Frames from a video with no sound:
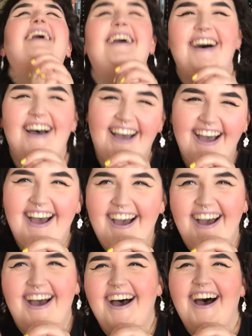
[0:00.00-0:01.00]

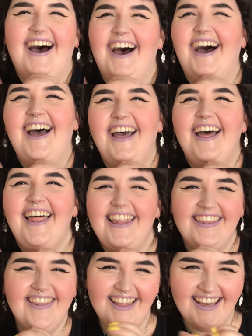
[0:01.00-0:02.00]

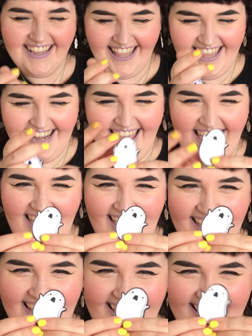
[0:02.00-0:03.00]
Look at
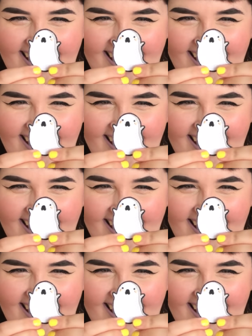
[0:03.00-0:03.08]
it!